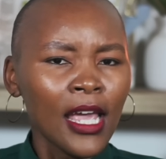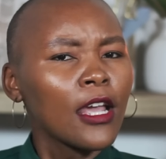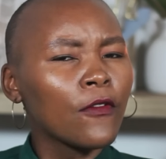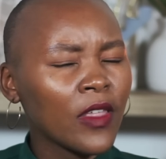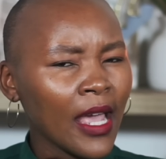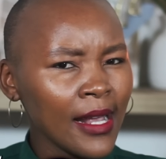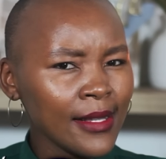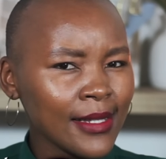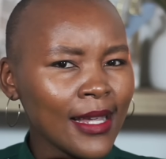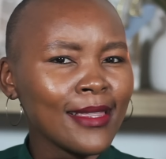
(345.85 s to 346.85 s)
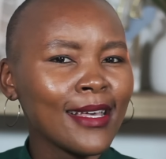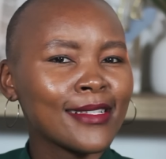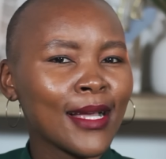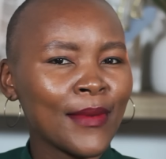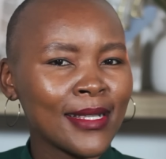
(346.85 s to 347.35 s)
If they see that
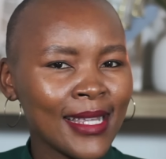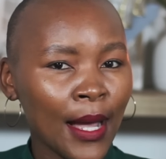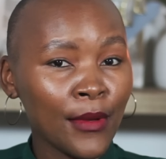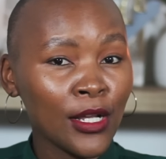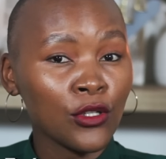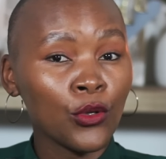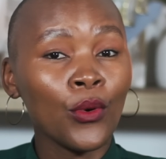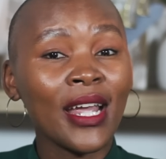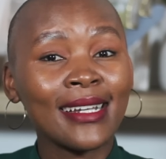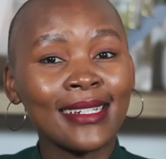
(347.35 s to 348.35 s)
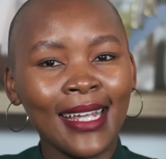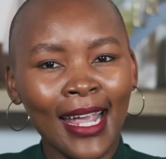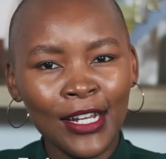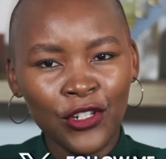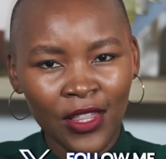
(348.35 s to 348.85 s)
Zamas who
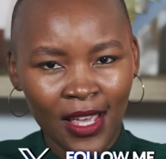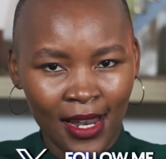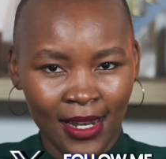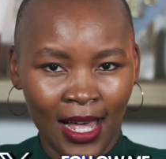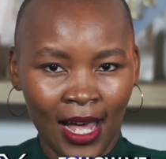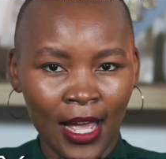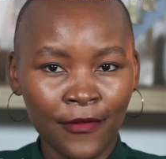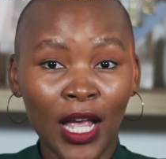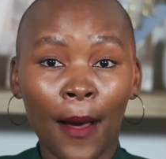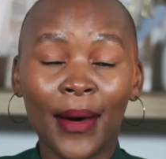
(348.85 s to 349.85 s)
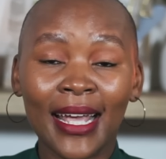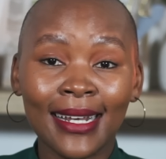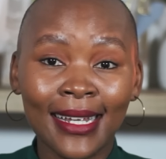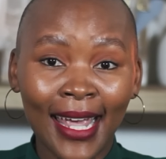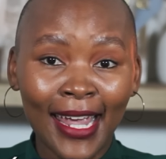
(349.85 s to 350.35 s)
endanger their lives by
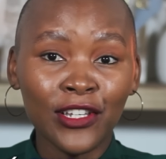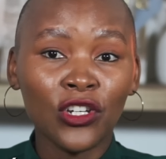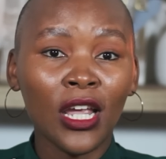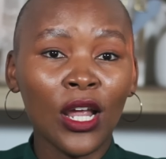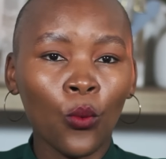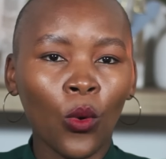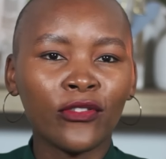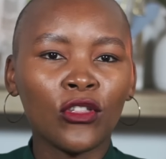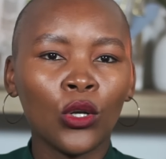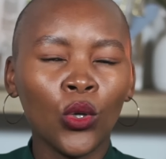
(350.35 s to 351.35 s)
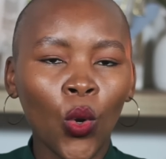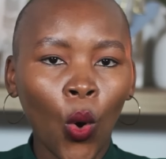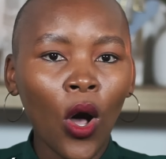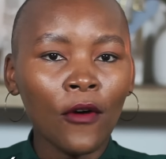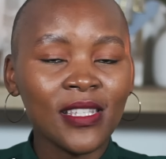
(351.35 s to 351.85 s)
engaging in what the
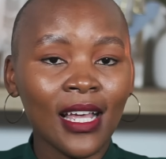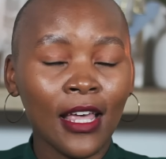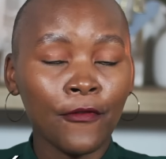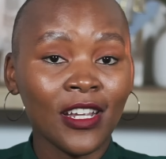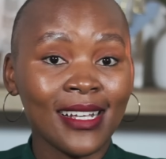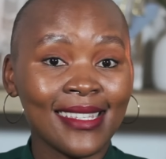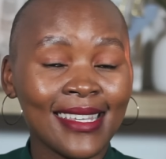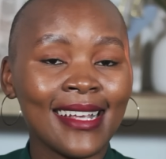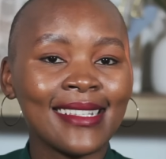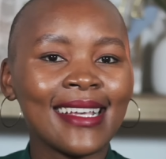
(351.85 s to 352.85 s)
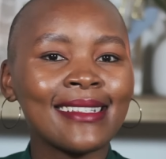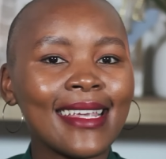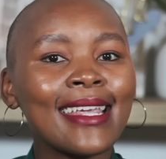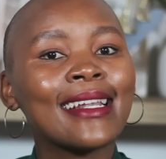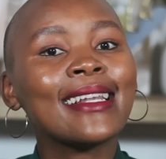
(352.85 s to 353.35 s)
law of South Africa says is
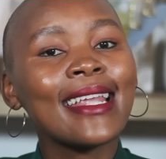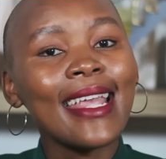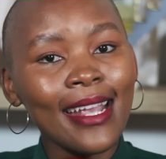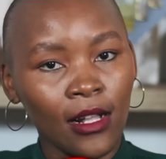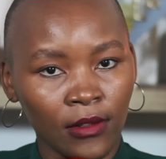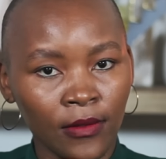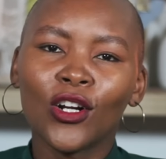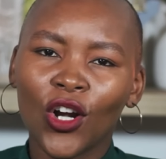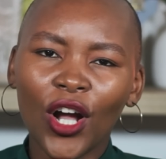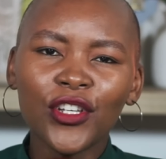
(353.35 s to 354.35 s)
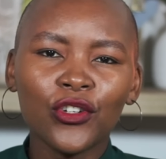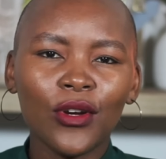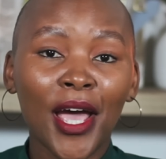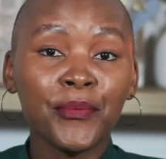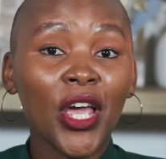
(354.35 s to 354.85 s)
illegal got
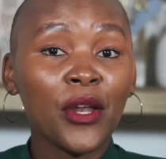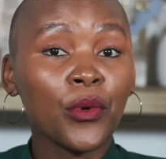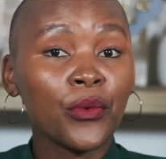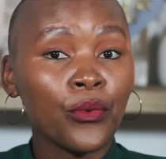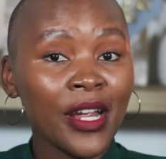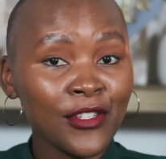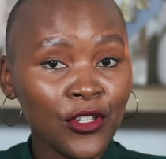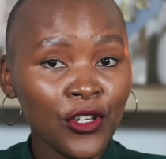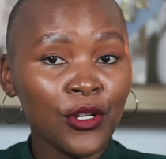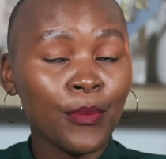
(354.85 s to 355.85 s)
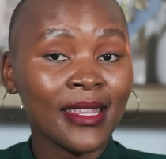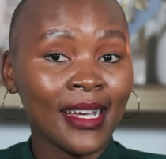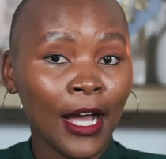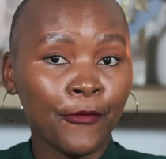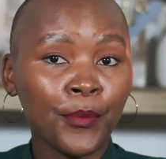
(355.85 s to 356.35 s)
trapped and were rescued by the
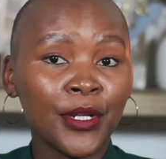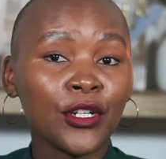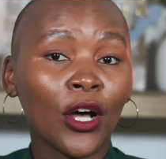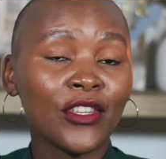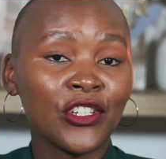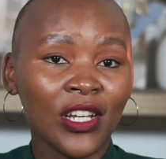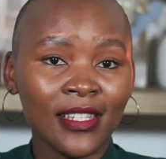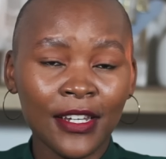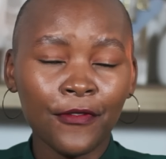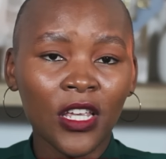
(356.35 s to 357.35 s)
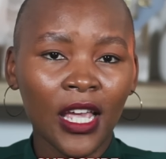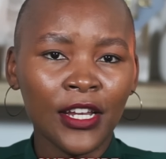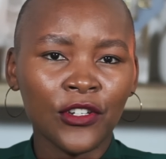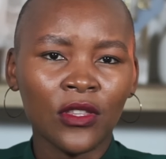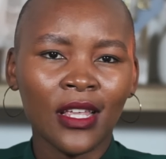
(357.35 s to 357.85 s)
government on the
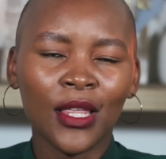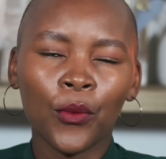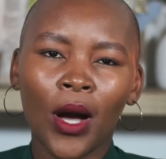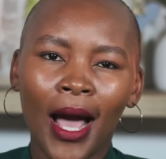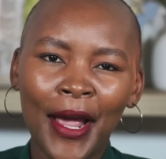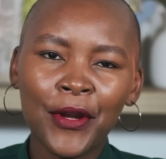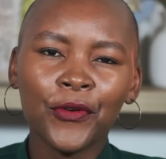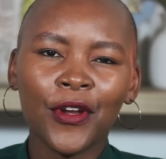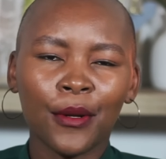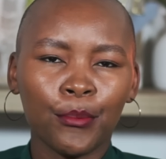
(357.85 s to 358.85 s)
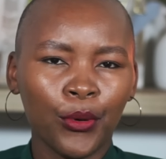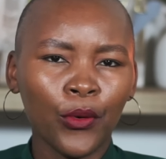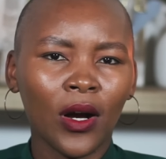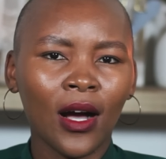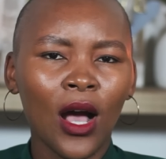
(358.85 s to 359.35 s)
justification that they were hungry and
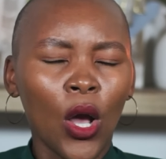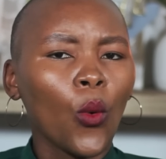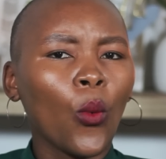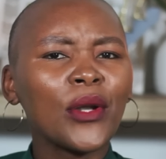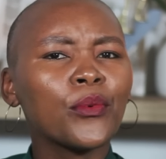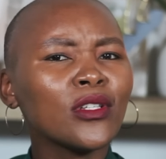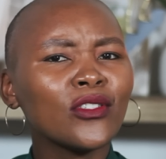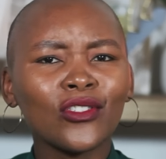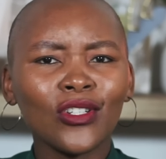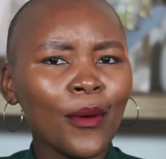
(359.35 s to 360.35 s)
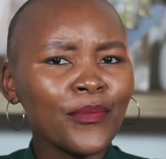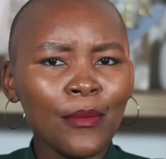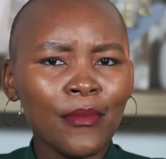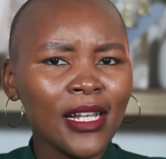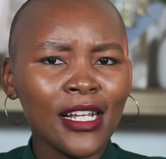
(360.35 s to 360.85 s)
poor, what will stop
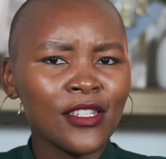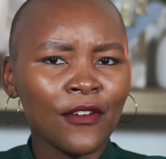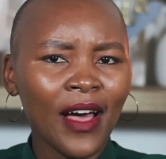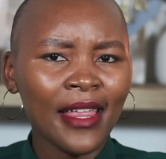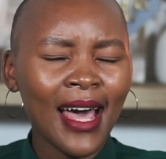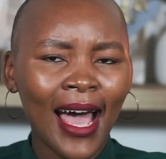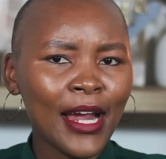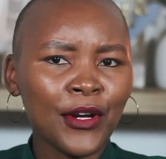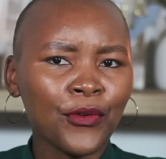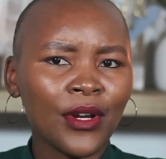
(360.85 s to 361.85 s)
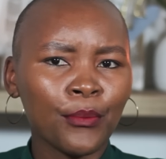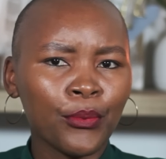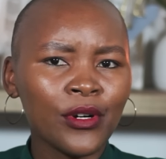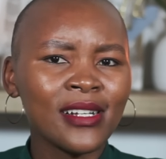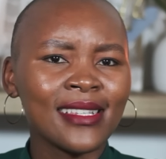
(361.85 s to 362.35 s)
the millions of other hungry and poor